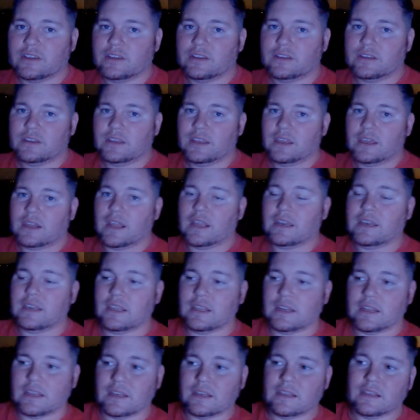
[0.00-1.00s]
and I
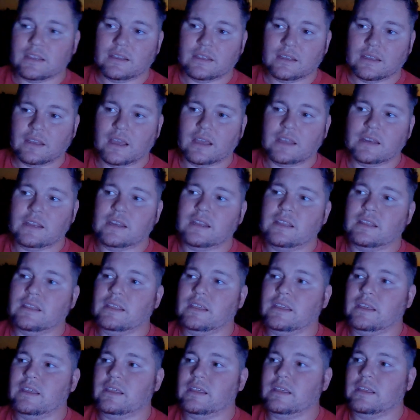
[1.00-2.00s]
needed
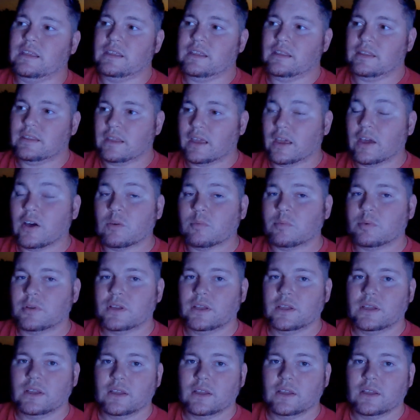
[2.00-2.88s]
the help.